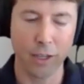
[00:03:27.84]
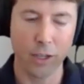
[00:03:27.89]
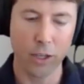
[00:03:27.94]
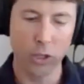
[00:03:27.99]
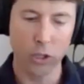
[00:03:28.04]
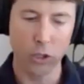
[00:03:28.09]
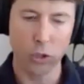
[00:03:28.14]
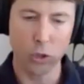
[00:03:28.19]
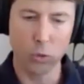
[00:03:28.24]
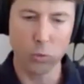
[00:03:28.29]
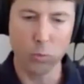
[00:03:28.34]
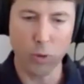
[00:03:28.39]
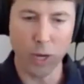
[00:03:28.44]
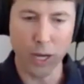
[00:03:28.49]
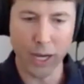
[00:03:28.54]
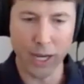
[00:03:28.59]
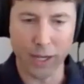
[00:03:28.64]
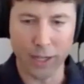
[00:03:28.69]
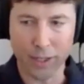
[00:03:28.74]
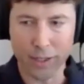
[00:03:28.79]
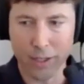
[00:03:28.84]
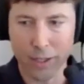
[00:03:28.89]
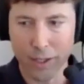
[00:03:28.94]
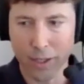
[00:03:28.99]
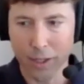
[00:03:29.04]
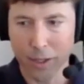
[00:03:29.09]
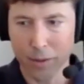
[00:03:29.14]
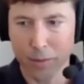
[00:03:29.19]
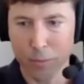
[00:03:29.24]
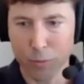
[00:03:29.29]
you might
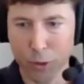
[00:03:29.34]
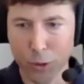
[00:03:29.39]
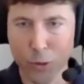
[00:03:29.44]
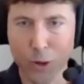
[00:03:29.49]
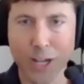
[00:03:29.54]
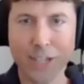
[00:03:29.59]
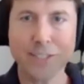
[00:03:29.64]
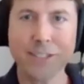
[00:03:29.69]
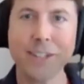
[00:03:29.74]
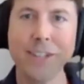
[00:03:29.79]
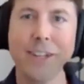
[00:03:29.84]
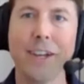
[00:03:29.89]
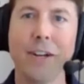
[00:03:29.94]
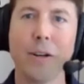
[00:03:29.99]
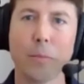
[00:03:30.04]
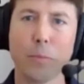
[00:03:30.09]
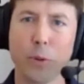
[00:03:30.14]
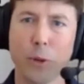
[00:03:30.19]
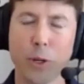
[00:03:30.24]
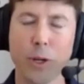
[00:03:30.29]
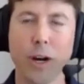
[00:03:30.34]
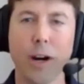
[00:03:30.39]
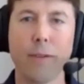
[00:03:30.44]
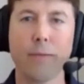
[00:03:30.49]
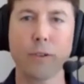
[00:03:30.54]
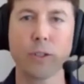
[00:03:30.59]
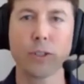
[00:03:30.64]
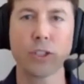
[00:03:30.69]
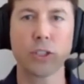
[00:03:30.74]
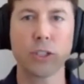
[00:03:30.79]
procrastinate or put off
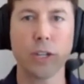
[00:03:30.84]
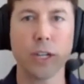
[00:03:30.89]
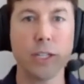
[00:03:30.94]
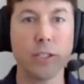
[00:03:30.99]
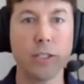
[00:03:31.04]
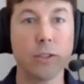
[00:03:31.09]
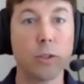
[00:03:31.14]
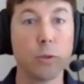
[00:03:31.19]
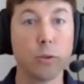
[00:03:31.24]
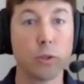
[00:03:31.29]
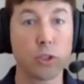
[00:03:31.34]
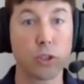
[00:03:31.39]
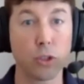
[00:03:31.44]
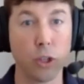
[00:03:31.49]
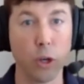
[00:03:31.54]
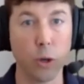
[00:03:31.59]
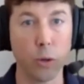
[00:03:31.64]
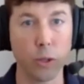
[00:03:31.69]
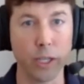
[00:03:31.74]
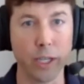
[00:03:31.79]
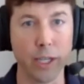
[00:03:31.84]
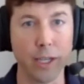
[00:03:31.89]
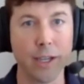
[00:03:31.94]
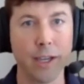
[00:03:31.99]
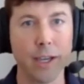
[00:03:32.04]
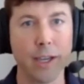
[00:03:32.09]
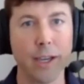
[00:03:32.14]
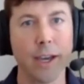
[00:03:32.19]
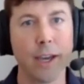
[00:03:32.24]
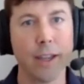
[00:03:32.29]
or study too slowly
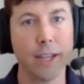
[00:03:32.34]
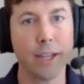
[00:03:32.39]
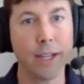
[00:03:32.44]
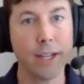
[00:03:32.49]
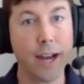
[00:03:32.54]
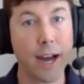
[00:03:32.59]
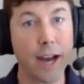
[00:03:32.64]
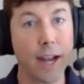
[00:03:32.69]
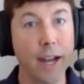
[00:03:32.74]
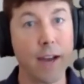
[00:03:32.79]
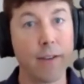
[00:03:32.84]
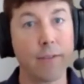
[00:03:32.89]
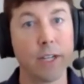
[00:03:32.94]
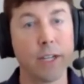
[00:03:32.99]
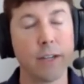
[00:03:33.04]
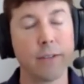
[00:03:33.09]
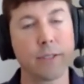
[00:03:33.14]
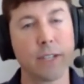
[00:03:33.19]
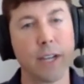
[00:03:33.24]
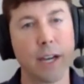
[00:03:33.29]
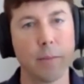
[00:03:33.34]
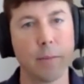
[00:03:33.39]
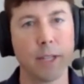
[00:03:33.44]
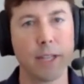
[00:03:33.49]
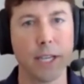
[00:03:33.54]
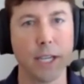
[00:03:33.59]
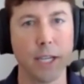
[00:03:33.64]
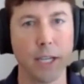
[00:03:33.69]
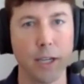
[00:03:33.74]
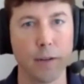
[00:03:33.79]
and then not have enough time at
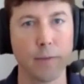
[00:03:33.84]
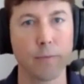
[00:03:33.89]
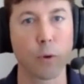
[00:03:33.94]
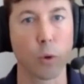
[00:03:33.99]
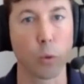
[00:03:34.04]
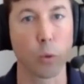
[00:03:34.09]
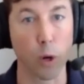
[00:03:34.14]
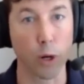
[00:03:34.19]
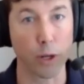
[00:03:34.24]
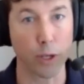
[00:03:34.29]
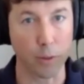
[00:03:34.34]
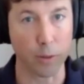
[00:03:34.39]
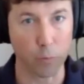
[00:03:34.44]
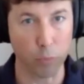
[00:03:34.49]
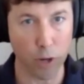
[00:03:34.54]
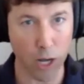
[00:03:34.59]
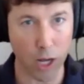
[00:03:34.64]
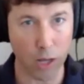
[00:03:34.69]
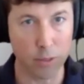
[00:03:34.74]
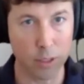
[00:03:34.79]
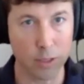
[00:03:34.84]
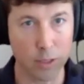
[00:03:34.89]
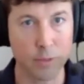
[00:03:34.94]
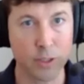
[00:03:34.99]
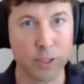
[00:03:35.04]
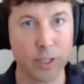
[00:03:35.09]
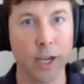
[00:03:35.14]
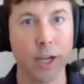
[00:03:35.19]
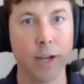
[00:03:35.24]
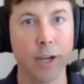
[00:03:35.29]
the end for working
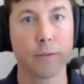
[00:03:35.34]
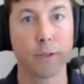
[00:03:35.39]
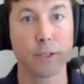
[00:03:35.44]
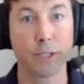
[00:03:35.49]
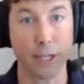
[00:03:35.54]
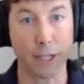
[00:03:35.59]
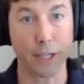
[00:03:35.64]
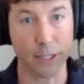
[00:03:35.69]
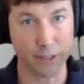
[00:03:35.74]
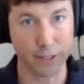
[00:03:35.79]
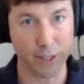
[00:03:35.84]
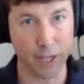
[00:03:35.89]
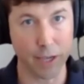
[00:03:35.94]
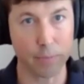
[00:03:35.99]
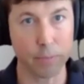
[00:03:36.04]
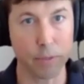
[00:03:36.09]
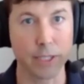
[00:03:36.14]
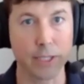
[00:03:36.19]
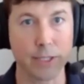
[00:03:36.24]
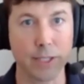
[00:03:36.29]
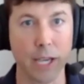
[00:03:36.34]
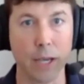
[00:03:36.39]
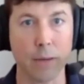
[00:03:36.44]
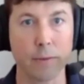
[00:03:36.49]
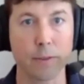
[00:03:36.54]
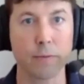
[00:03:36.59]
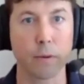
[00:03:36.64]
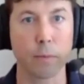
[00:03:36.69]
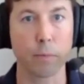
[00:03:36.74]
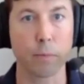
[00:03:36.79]
problems, for taking sample exams,
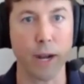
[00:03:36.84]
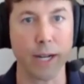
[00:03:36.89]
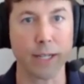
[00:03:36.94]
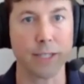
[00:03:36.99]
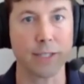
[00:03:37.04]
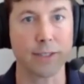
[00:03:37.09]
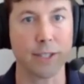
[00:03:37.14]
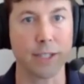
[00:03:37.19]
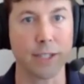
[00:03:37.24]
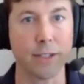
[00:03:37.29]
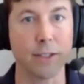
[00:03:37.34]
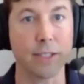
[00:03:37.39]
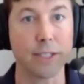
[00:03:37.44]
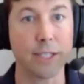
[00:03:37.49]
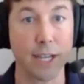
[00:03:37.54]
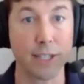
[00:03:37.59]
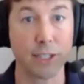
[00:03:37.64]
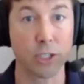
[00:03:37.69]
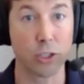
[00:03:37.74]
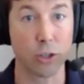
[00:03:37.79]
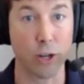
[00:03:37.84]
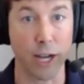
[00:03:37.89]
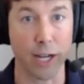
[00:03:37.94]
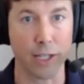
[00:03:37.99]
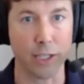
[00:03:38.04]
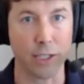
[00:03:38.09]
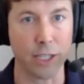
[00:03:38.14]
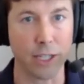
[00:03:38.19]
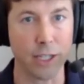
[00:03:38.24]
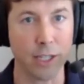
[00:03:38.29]
for practicing your test
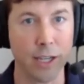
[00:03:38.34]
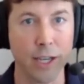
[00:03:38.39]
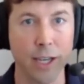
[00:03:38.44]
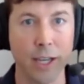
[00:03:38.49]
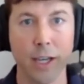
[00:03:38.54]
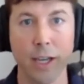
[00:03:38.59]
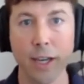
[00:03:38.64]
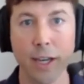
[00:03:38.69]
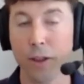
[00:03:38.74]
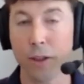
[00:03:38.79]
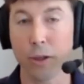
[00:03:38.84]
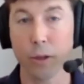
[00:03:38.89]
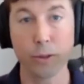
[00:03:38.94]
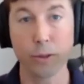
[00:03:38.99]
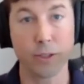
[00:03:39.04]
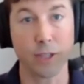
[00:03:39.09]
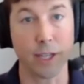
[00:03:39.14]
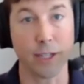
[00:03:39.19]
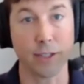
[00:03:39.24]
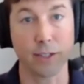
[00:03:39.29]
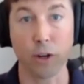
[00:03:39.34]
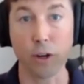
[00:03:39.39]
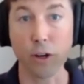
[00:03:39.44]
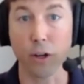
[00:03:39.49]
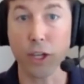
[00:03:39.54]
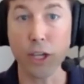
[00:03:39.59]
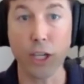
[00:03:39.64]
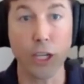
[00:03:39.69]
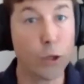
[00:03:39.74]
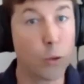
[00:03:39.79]
strategy. And those things are
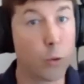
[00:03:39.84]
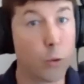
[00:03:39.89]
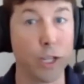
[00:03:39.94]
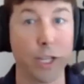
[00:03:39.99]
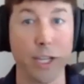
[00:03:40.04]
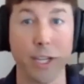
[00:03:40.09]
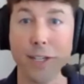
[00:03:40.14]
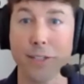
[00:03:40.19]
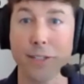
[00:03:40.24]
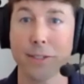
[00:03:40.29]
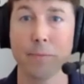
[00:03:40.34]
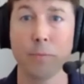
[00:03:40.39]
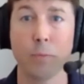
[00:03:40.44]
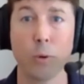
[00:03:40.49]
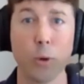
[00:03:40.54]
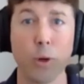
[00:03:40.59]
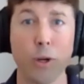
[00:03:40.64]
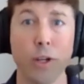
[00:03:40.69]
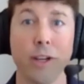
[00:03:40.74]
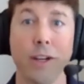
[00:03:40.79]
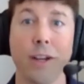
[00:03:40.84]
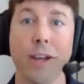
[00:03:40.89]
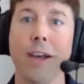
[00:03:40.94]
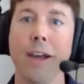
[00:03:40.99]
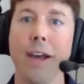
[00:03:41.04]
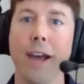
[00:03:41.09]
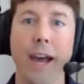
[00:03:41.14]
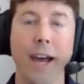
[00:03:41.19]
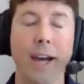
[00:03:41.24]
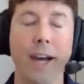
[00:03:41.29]
equally as important
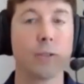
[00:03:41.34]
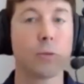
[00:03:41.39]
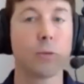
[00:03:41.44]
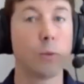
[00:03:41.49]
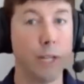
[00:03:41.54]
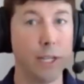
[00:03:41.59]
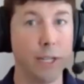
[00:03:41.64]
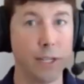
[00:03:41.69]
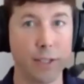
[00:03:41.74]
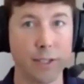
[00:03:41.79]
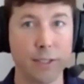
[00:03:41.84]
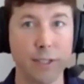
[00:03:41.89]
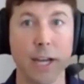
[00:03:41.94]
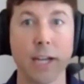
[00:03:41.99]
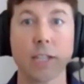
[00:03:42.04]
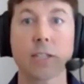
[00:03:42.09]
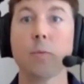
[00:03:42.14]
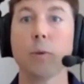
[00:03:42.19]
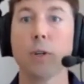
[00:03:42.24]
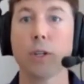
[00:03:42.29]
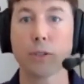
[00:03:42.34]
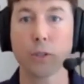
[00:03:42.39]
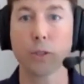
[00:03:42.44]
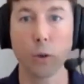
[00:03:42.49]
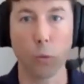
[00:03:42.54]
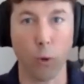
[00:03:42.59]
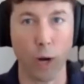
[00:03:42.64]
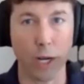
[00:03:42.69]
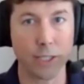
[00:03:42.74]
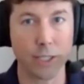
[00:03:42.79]
as reading the textbooks or
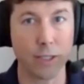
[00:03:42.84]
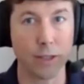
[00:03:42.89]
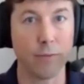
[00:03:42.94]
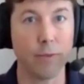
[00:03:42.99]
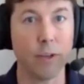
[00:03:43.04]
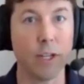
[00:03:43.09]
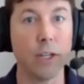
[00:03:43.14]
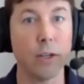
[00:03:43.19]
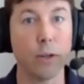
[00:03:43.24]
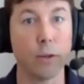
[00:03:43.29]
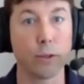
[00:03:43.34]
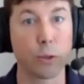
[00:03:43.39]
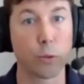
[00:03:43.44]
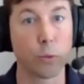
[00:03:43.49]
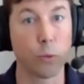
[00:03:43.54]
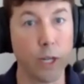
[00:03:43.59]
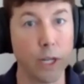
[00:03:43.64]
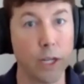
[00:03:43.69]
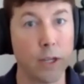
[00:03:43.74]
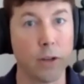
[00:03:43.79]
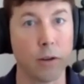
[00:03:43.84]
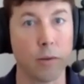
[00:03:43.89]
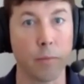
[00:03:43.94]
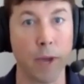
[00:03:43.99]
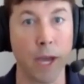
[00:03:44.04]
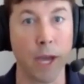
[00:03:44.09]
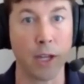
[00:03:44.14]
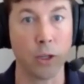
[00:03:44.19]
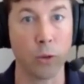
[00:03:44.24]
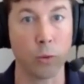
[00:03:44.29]
watching the videos or reading your
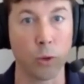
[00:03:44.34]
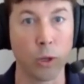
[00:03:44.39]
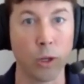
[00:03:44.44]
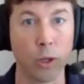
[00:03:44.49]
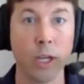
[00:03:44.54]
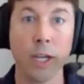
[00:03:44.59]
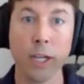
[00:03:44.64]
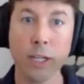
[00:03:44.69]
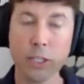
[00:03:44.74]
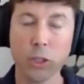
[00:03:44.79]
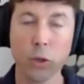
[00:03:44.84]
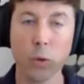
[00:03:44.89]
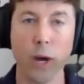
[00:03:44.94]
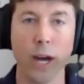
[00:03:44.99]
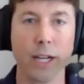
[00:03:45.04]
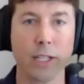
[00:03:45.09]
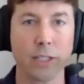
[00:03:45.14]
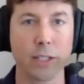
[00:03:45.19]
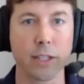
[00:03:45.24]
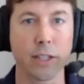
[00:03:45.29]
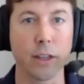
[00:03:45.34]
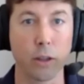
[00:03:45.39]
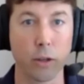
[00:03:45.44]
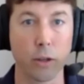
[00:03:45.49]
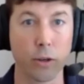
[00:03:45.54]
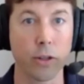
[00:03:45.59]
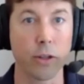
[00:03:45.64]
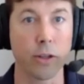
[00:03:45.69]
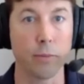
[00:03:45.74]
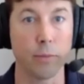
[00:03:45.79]
manual to actually
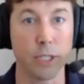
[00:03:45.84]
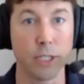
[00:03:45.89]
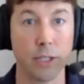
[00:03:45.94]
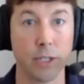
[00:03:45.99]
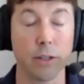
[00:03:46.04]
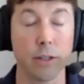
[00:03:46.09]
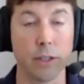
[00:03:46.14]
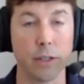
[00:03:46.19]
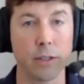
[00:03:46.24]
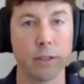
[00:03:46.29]
learn the material.